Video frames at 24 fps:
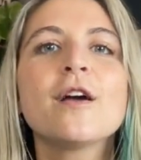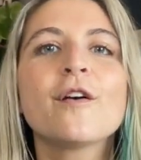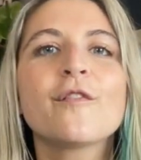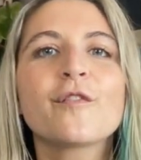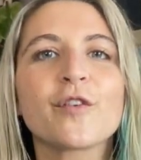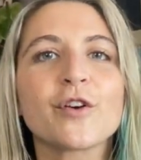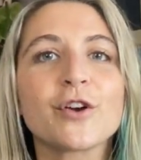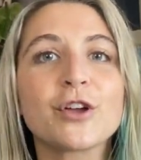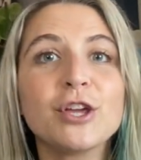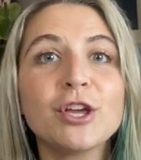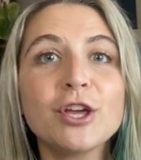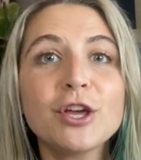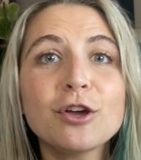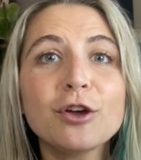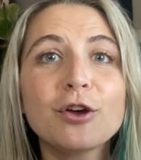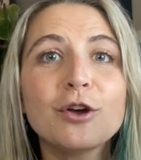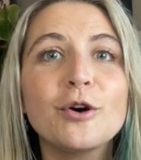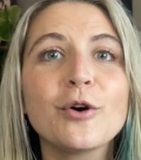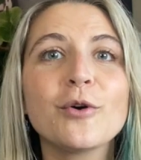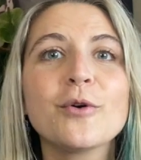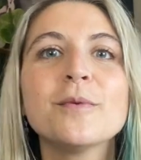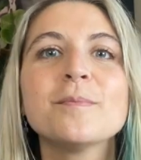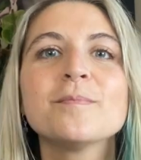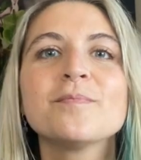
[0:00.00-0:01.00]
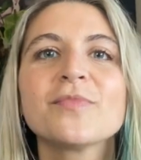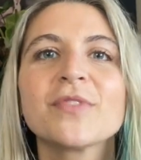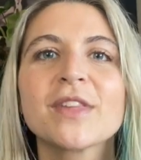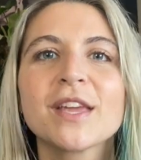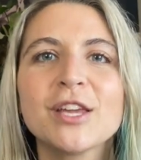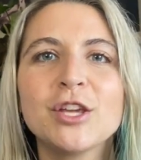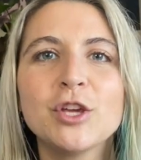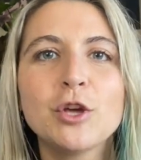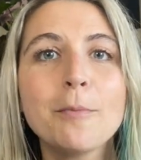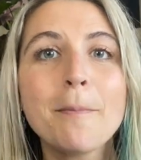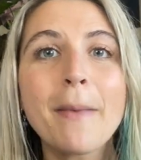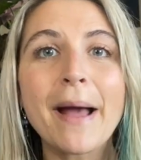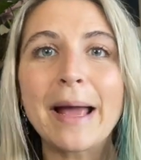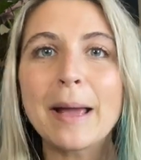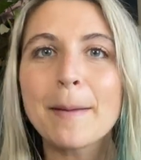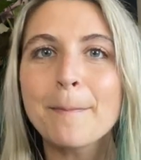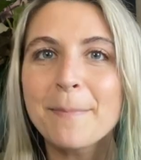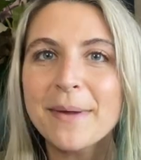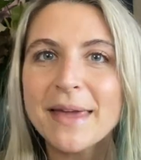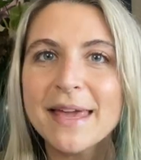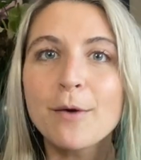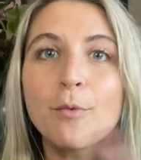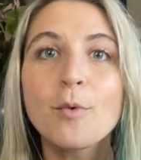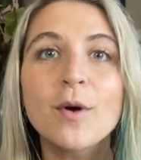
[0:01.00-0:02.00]
For you, you might
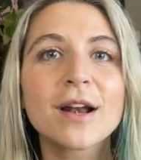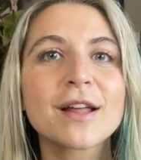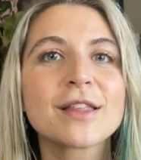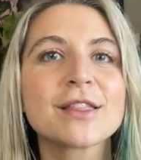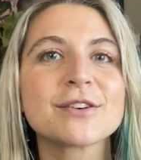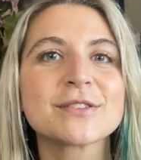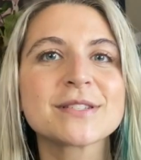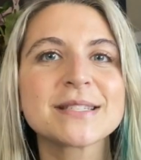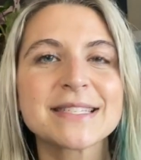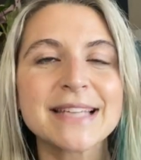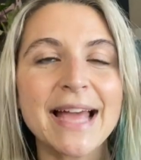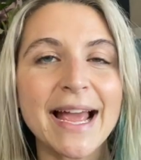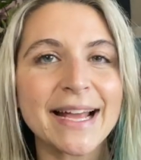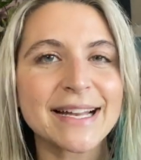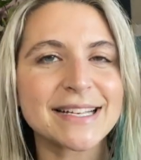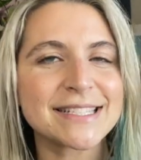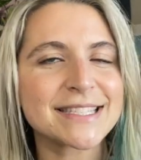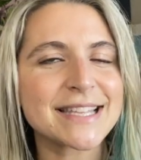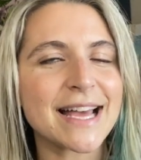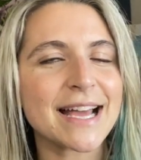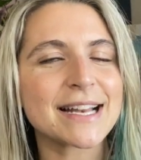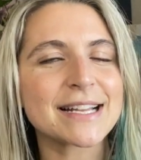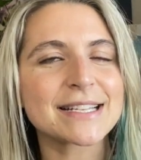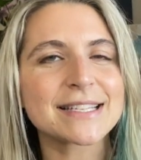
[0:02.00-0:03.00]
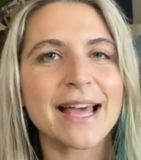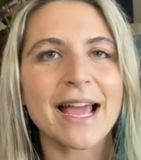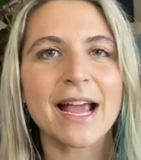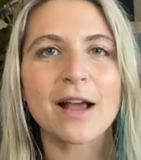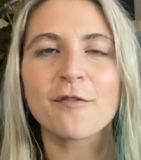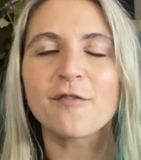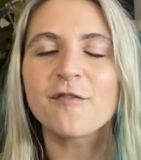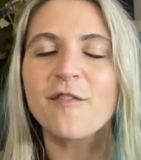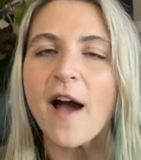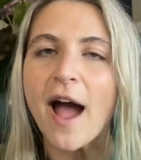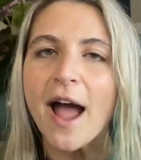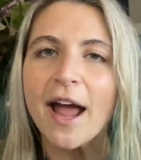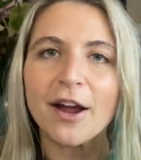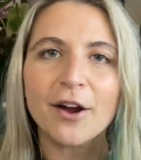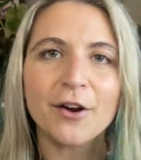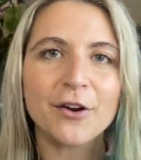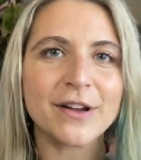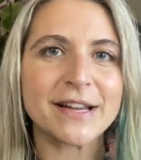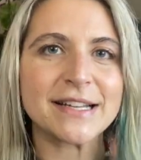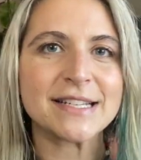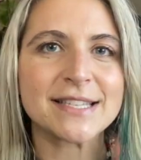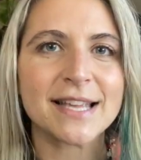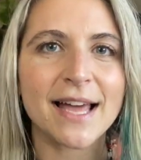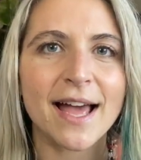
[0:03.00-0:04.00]
be one of those signs that is like a
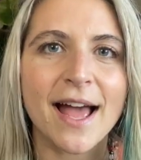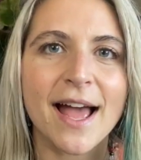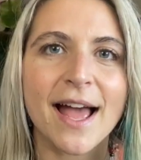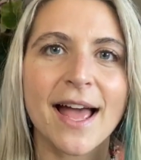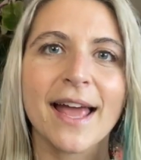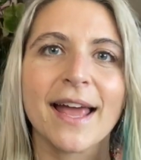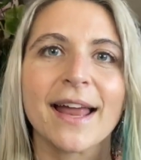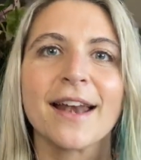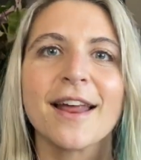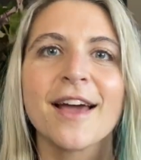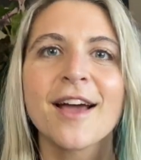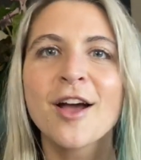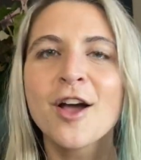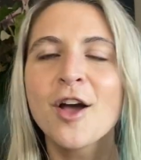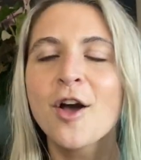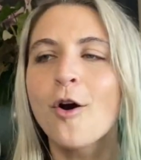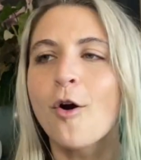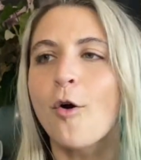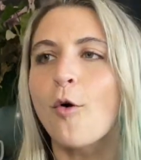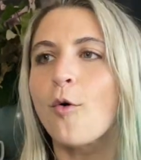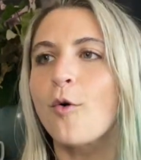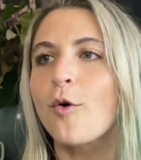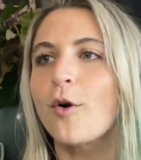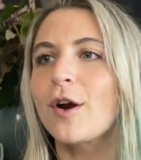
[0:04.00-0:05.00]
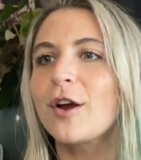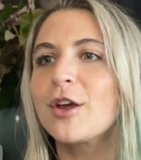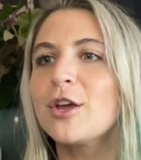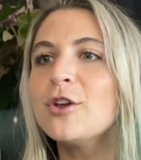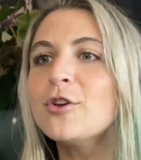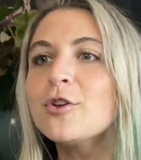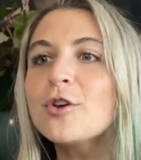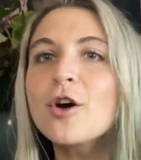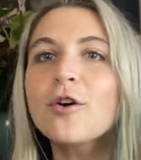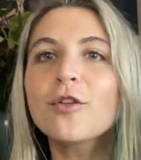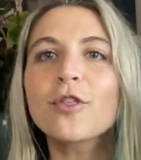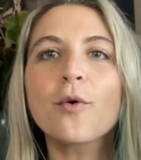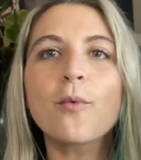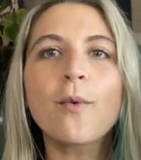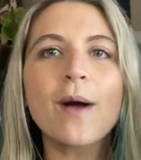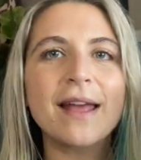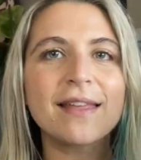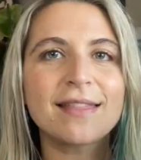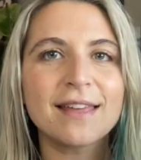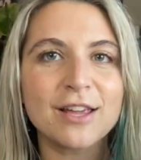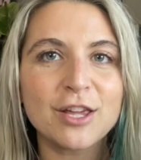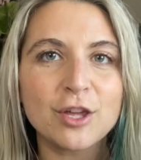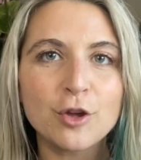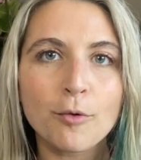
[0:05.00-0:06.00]
fiery sign, or you know the
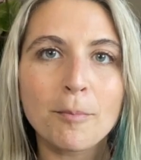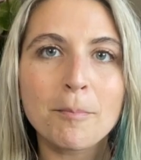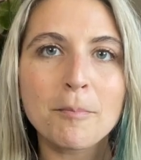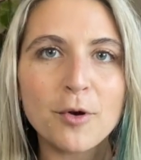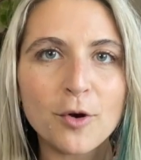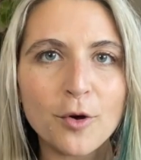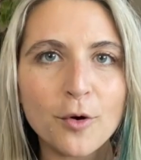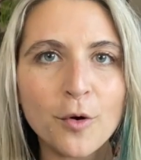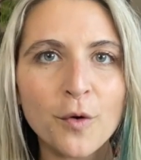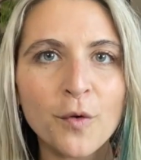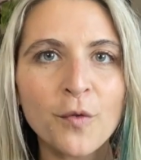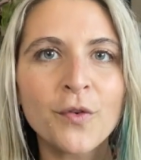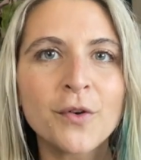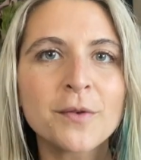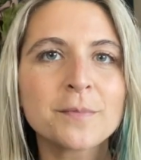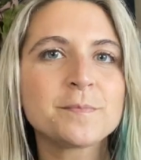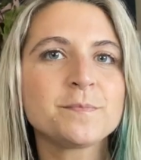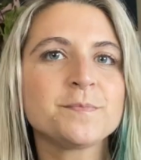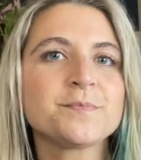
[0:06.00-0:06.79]
way that you move.